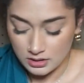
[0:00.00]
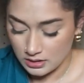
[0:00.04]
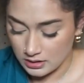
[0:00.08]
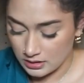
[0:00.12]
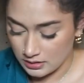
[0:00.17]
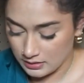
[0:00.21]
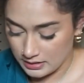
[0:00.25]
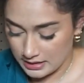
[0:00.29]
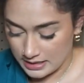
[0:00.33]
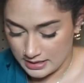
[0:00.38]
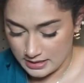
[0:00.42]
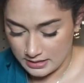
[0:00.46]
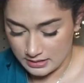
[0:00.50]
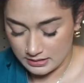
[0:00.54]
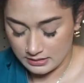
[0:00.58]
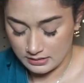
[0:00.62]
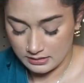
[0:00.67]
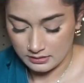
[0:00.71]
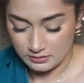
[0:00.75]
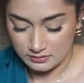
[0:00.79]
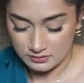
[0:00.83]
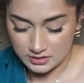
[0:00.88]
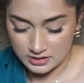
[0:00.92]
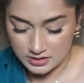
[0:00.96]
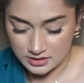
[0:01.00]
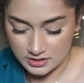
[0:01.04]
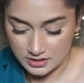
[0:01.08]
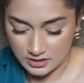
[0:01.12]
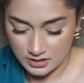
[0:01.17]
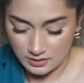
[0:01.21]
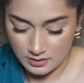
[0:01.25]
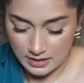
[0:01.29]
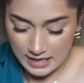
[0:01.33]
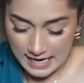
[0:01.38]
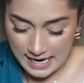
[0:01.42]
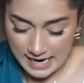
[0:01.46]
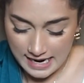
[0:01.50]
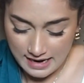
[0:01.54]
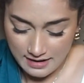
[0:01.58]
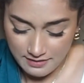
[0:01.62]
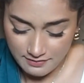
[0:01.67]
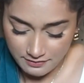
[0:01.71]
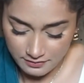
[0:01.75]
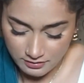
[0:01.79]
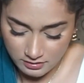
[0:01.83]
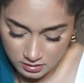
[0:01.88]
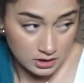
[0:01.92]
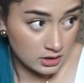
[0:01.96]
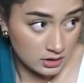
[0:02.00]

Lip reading: Okay, let's go half.